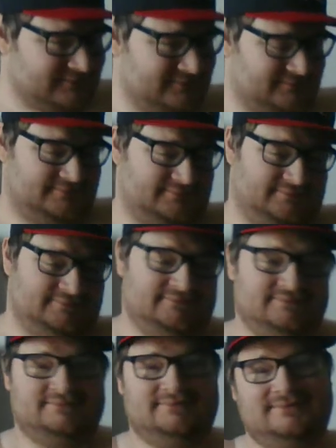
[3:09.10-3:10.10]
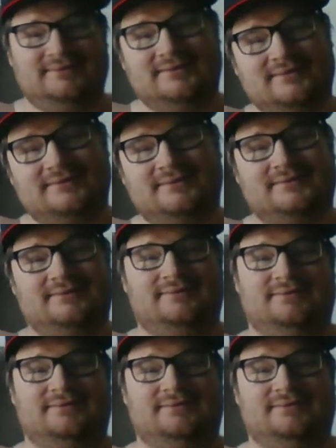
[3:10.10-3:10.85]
(no one is talking)